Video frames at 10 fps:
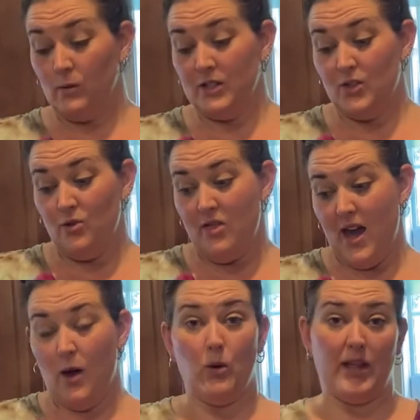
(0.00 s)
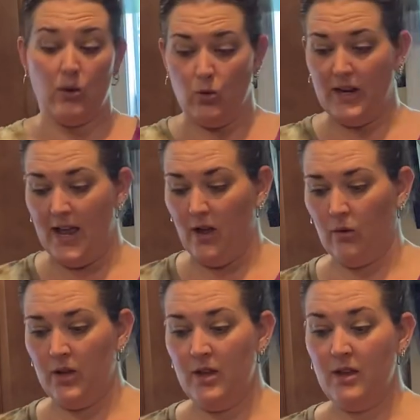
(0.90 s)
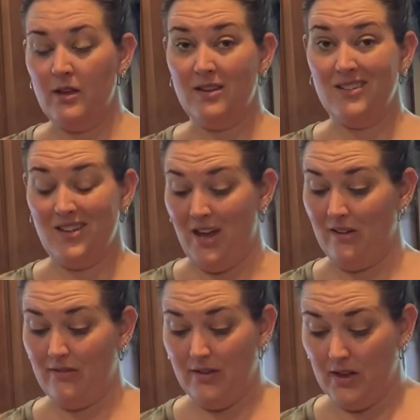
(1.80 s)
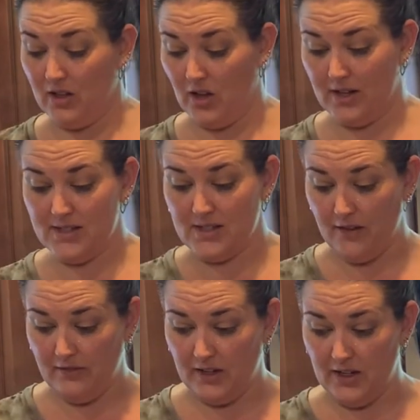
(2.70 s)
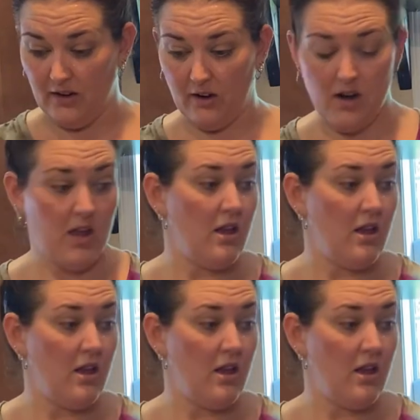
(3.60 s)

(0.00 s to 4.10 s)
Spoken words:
I would do that while I cool down. I have a lot of stuff in here,